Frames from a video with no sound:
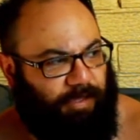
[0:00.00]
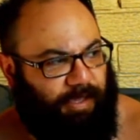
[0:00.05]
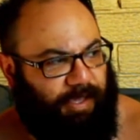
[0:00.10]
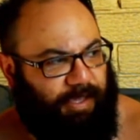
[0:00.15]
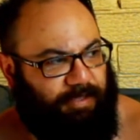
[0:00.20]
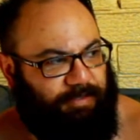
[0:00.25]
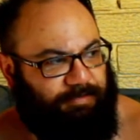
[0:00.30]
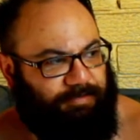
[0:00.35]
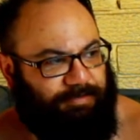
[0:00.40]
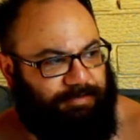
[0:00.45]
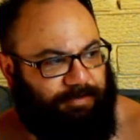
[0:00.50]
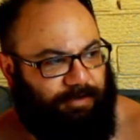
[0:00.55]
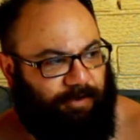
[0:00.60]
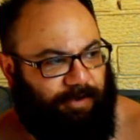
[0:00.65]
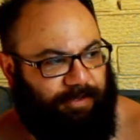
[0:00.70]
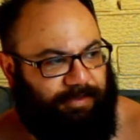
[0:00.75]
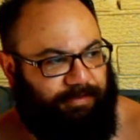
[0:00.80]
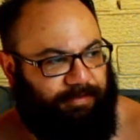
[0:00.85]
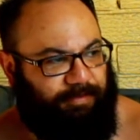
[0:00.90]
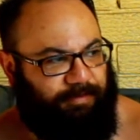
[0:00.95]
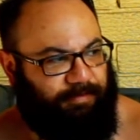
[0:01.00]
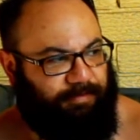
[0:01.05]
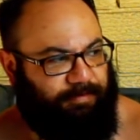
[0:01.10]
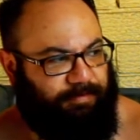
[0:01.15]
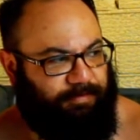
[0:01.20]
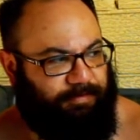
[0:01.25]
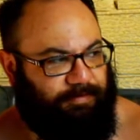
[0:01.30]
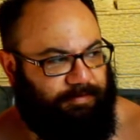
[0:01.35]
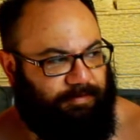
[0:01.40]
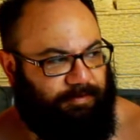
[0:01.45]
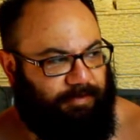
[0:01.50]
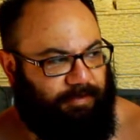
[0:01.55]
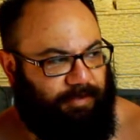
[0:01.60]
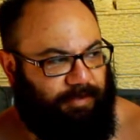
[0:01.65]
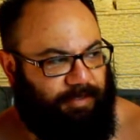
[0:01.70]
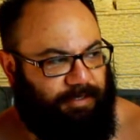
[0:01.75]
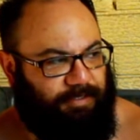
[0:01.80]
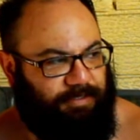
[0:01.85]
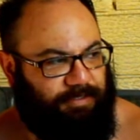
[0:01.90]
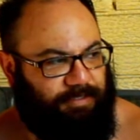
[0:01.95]
And so I think
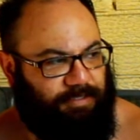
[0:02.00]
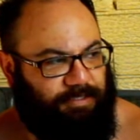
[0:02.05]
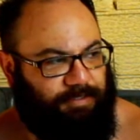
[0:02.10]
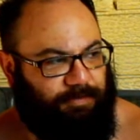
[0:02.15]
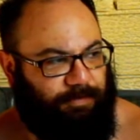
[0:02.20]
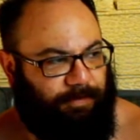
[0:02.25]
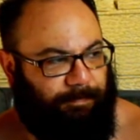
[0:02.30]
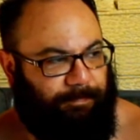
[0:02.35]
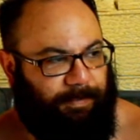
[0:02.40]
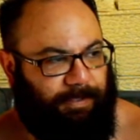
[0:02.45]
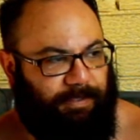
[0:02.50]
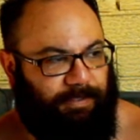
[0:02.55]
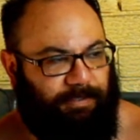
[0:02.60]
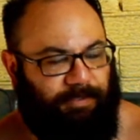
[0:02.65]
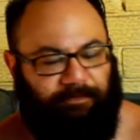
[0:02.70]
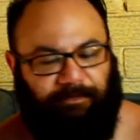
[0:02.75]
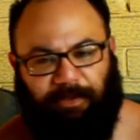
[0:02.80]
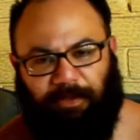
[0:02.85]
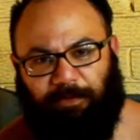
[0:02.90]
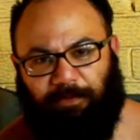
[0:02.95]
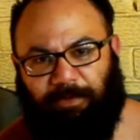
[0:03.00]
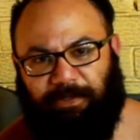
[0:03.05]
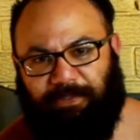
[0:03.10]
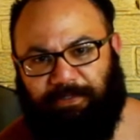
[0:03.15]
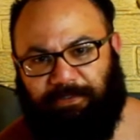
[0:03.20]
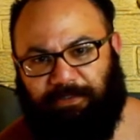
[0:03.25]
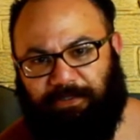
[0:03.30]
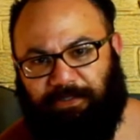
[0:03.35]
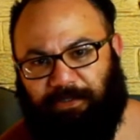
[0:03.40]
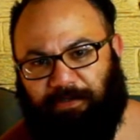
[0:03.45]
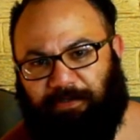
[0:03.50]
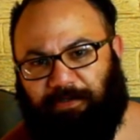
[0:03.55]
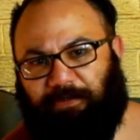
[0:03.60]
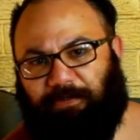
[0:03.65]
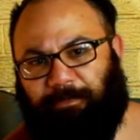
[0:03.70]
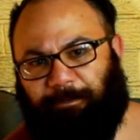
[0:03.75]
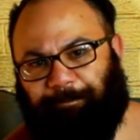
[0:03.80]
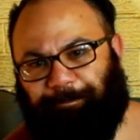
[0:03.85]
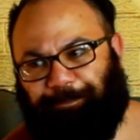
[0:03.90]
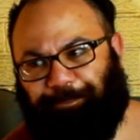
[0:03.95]
the initial appeal of it was to